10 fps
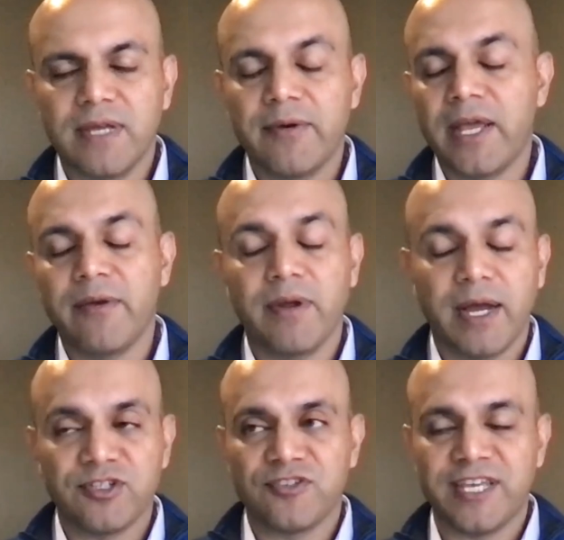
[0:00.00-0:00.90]
and
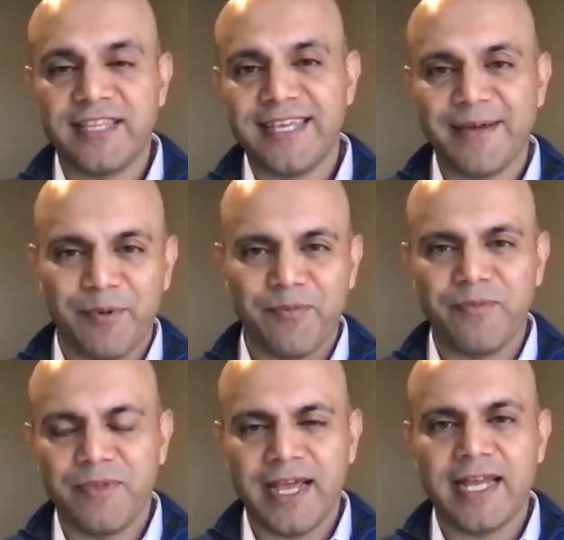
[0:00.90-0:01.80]
I should say the
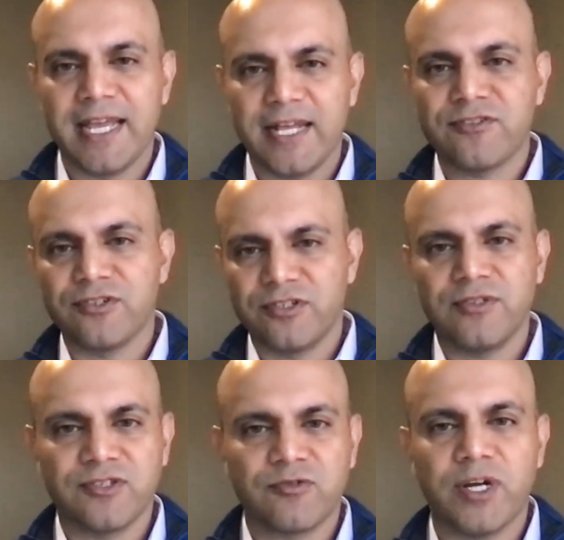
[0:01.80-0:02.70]
end answer to
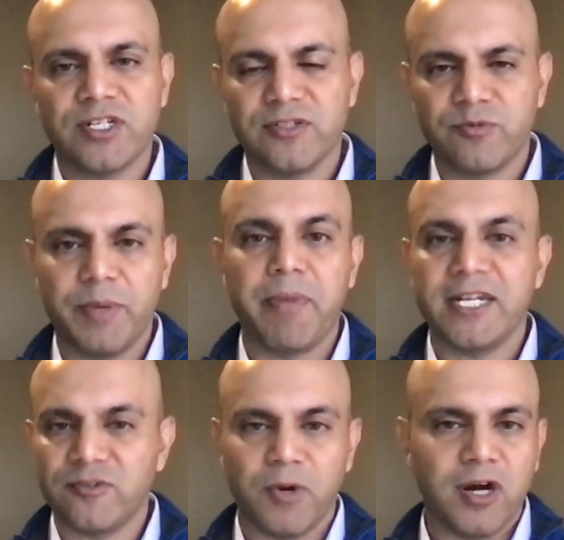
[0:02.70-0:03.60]
this question is we
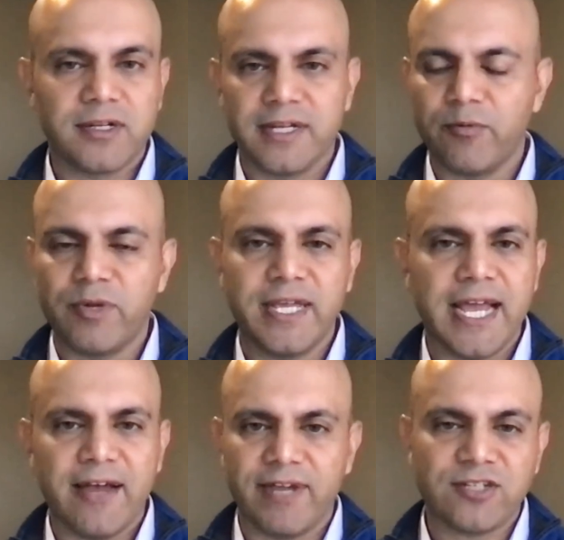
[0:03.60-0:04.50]
benchmark, and we
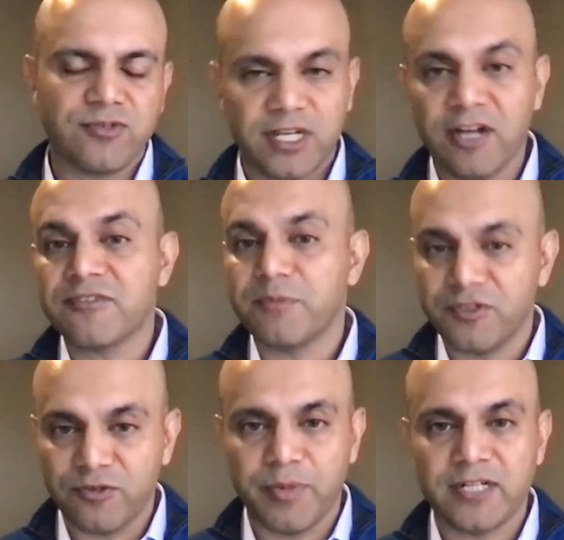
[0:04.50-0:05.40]
have actually
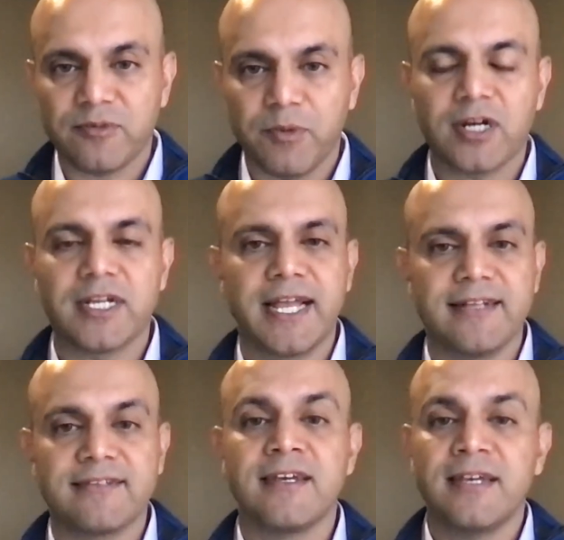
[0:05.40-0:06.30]
customers who benchmark
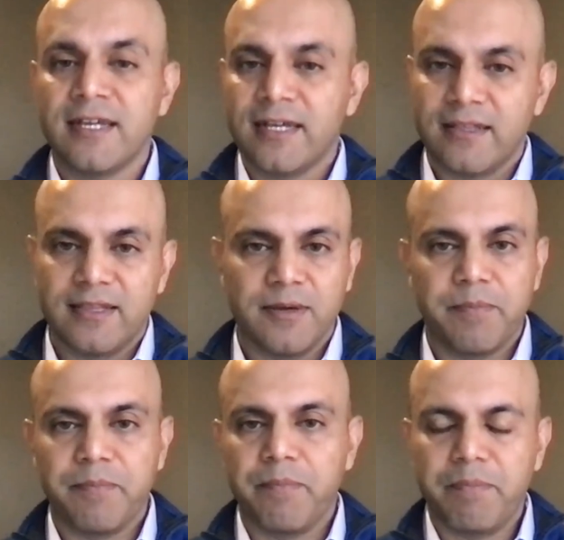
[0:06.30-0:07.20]
against the
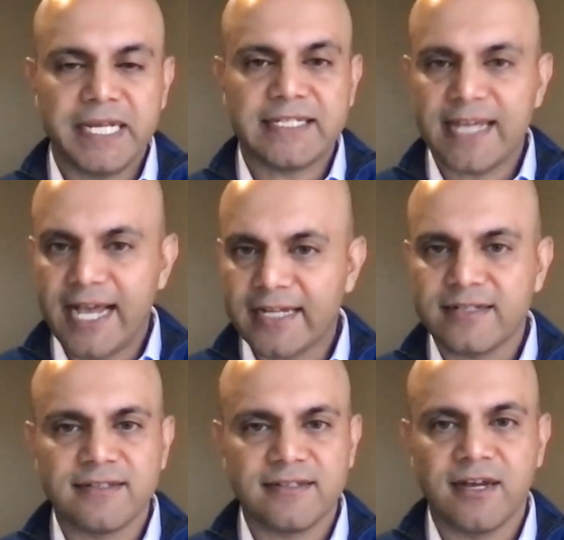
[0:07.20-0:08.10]
big tech
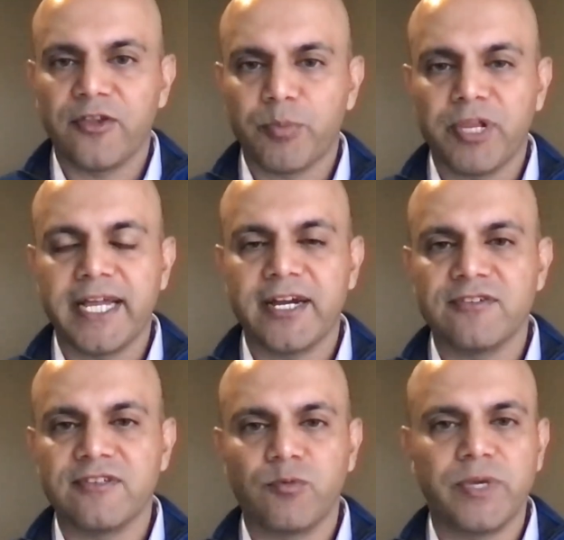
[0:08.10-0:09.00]
to other
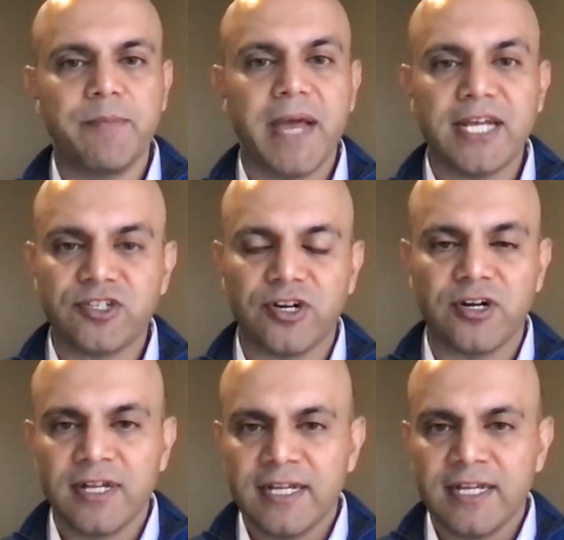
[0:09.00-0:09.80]
players, and we measure